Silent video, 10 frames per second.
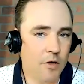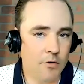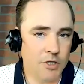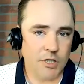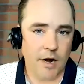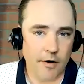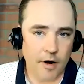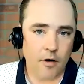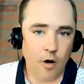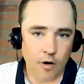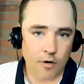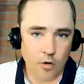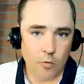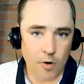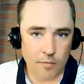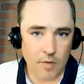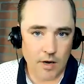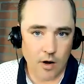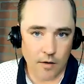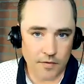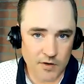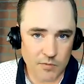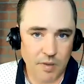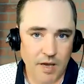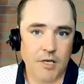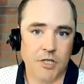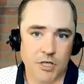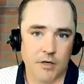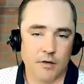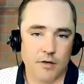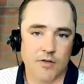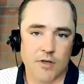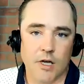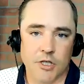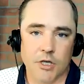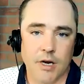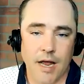you shared an article with me on this pension discussion,